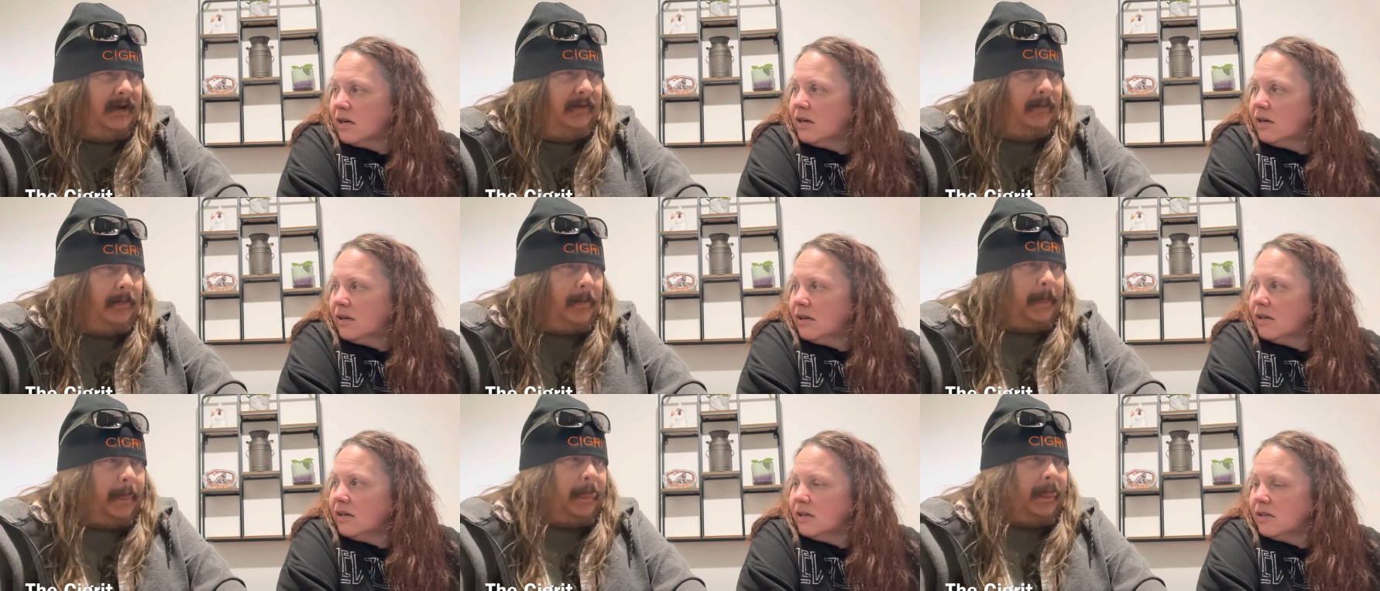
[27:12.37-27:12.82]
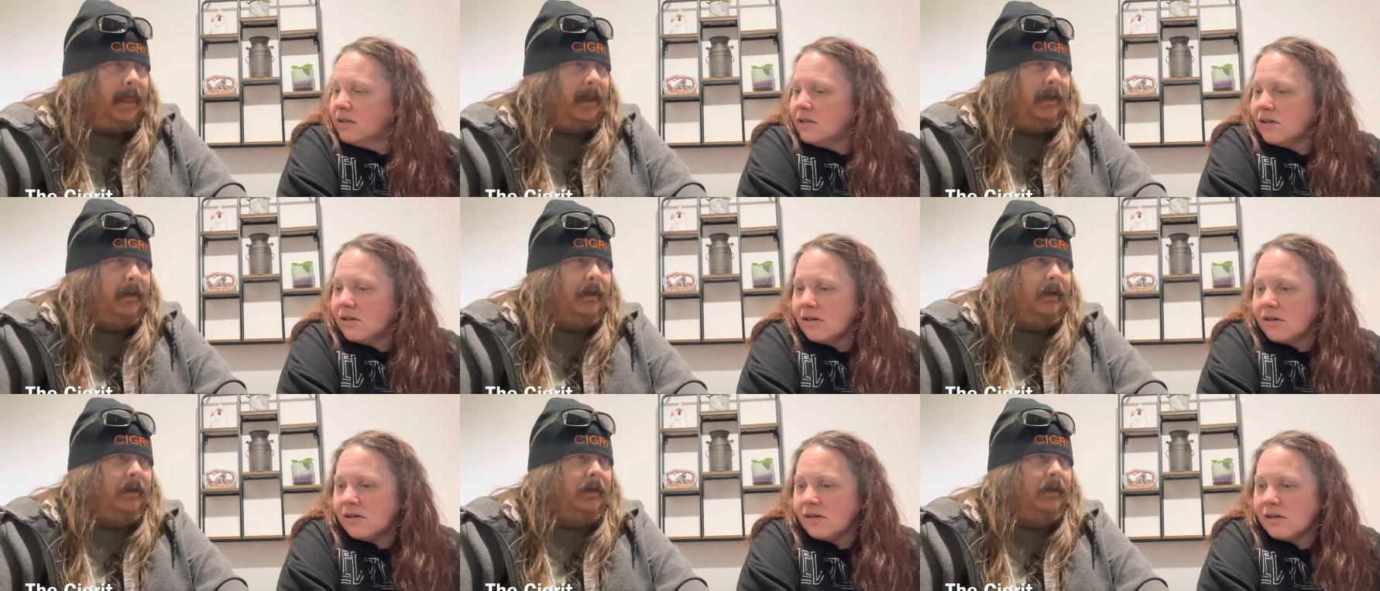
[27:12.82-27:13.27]
Speaker 1: Yeah.
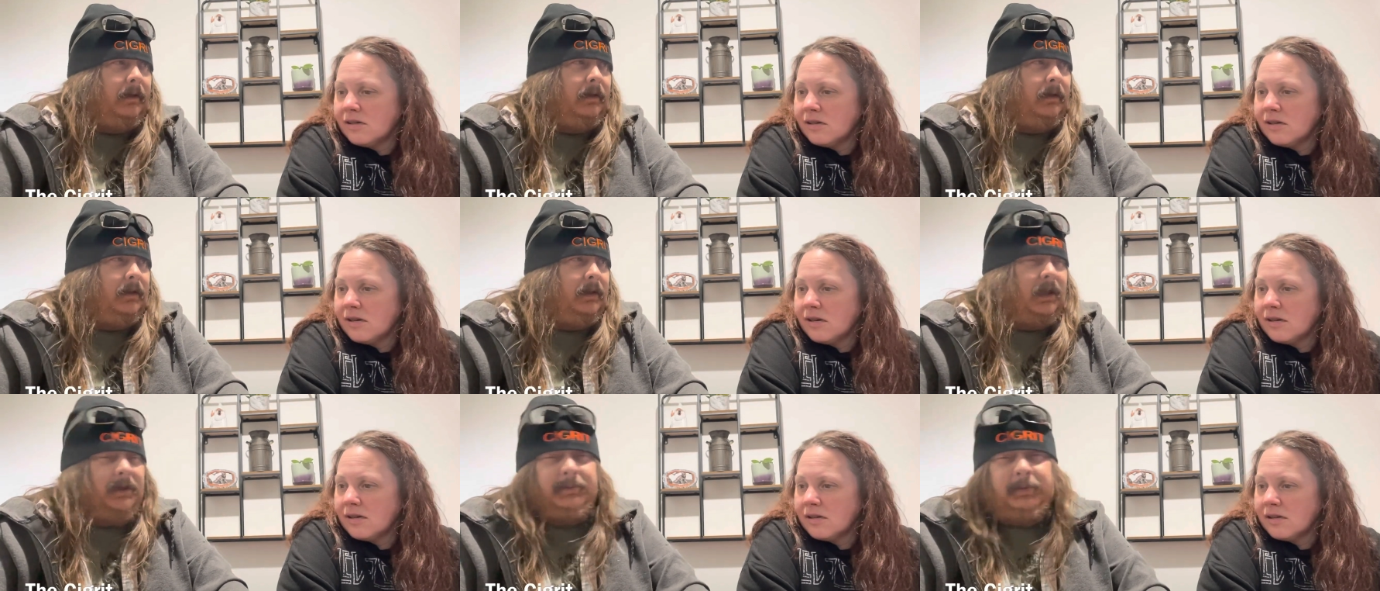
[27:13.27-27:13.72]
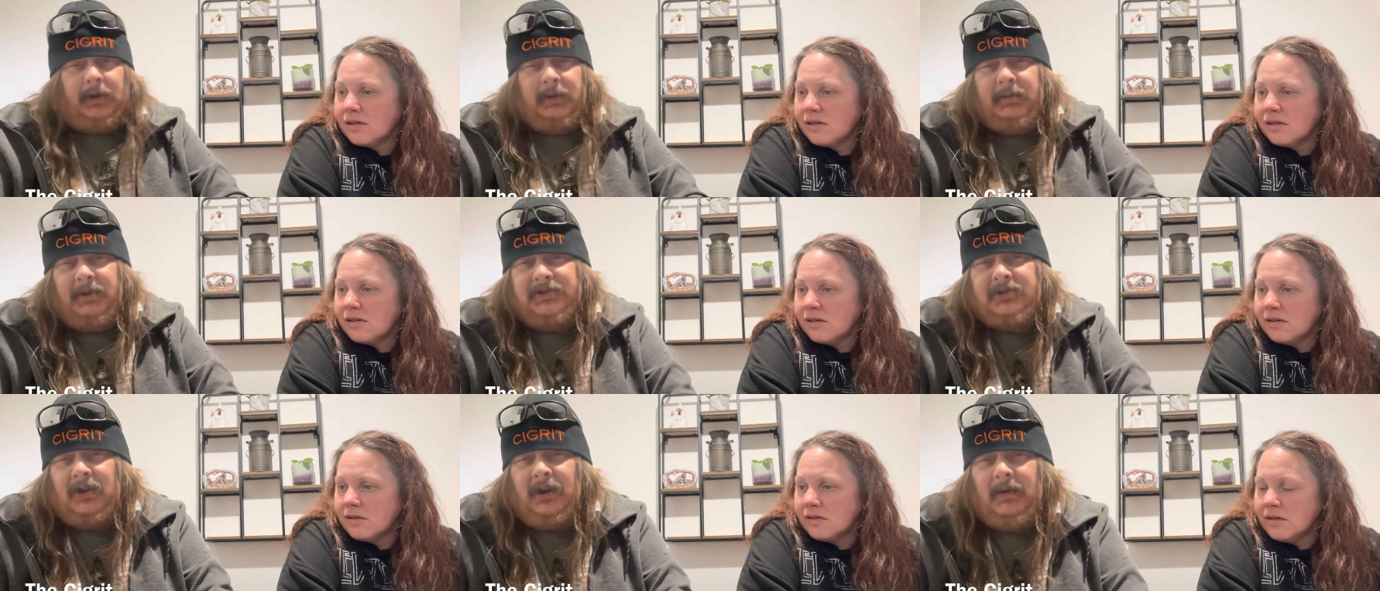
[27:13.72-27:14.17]
That's pretty
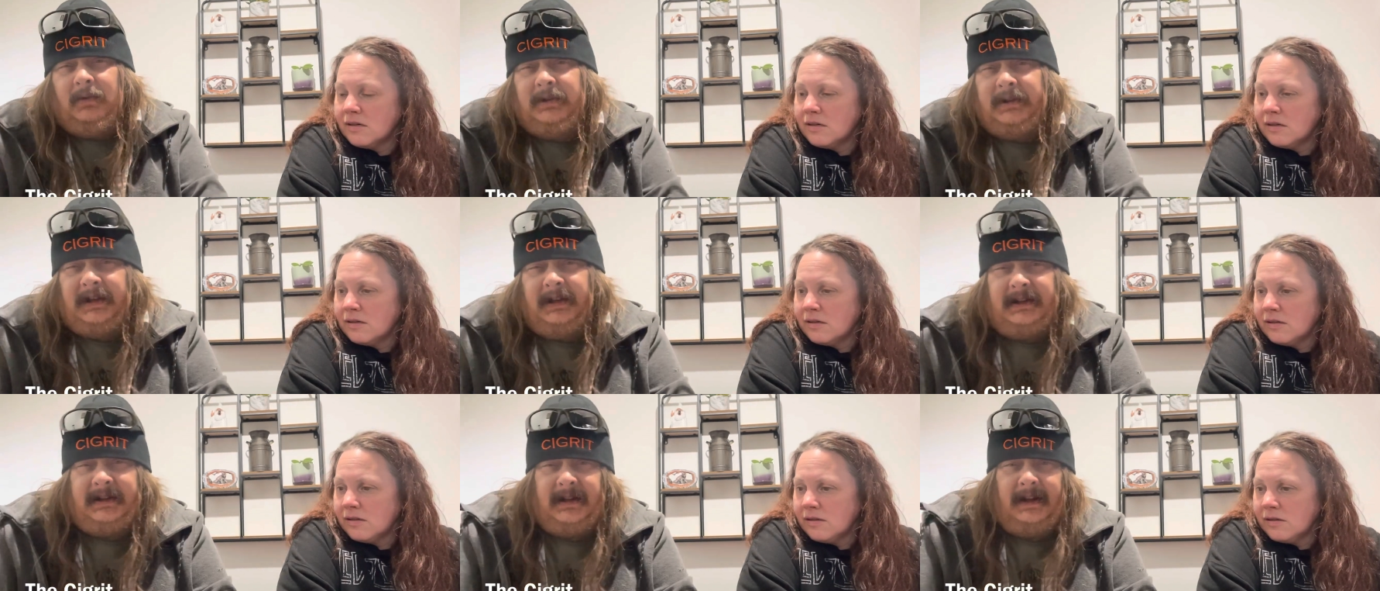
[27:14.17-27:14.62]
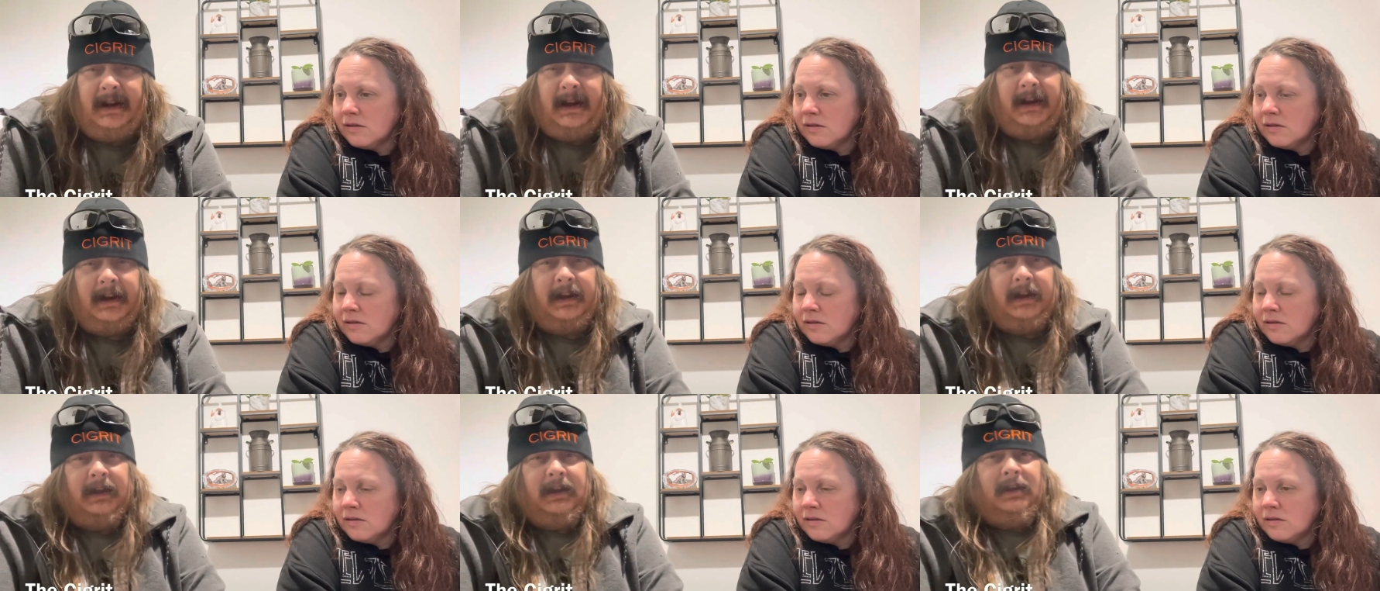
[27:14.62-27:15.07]
much all we did
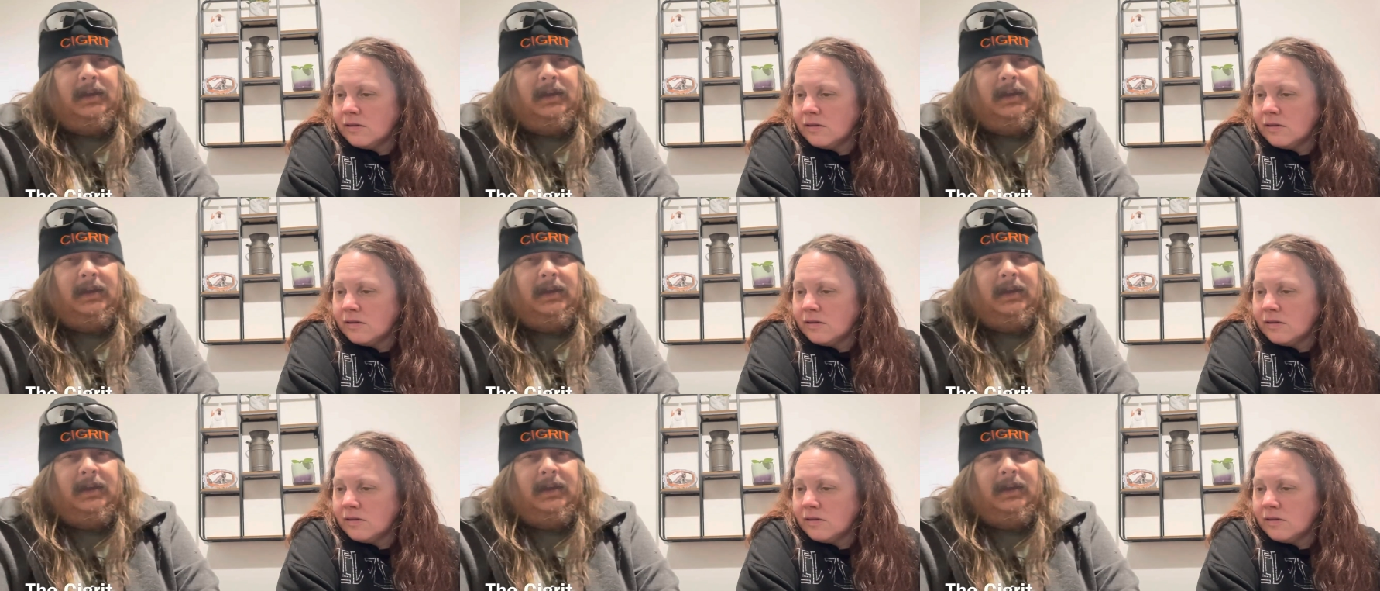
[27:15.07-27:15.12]
today